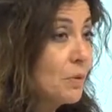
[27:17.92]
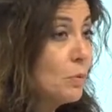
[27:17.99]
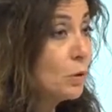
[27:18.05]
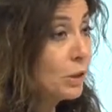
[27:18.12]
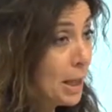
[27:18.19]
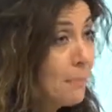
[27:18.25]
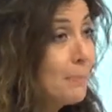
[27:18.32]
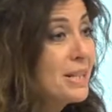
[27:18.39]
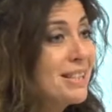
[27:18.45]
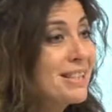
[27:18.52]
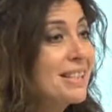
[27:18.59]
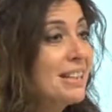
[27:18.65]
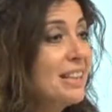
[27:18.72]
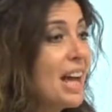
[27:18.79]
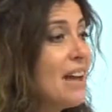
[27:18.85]
What happens is
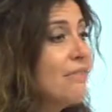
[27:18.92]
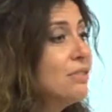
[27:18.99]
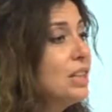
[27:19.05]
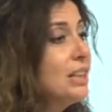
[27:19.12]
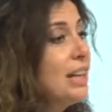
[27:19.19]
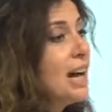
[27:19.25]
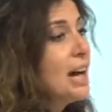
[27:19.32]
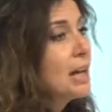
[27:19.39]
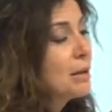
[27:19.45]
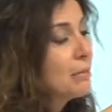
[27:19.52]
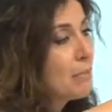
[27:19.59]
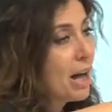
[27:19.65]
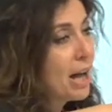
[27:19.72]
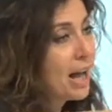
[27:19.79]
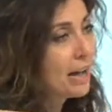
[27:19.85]
that every
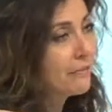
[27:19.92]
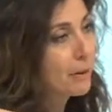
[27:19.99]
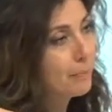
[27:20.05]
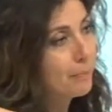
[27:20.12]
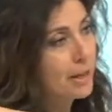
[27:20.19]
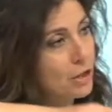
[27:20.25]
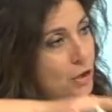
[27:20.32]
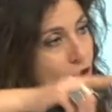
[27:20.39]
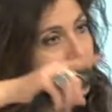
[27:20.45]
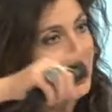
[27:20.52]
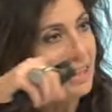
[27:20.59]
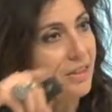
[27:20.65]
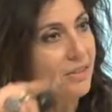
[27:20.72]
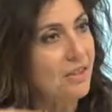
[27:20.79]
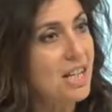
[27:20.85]
time I have a partial
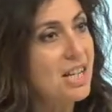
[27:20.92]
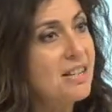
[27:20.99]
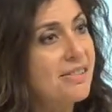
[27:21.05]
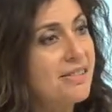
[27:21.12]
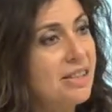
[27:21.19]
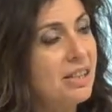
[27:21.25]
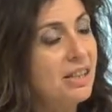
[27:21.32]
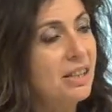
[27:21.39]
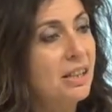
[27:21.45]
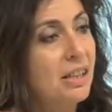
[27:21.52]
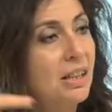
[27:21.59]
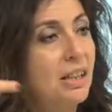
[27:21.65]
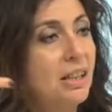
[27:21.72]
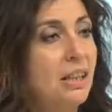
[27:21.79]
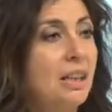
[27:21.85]
increase,
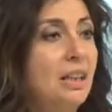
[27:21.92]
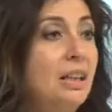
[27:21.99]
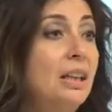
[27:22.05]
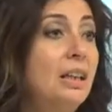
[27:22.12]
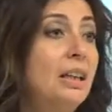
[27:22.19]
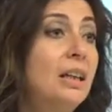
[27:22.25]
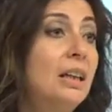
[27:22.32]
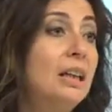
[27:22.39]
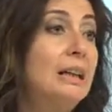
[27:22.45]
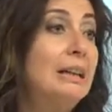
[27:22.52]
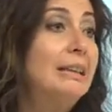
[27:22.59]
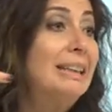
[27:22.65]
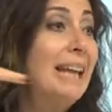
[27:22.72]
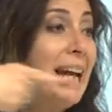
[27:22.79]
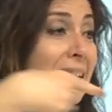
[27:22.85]

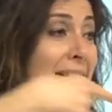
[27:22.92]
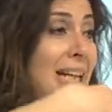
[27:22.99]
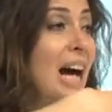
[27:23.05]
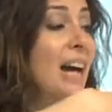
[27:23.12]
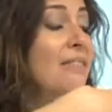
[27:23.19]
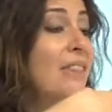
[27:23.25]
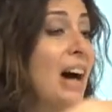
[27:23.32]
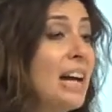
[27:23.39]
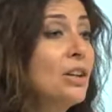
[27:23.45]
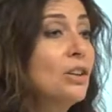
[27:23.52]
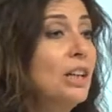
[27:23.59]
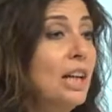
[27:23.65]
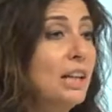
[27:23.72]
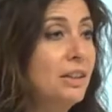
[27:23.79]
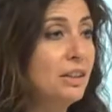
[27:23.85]
then I
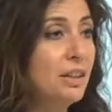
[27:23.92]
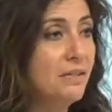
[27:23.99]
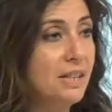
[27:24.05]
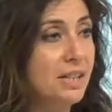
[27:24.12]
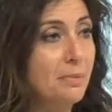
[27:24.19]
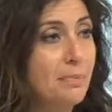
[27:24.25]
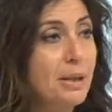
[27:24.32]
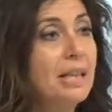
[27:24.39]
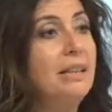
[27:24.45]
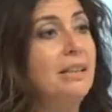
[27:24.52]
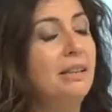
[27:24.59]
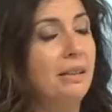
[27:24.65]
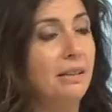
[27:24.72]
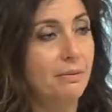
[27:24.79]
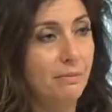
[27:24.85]
violate
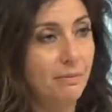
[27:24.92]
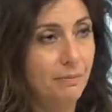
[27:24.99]
divisibility,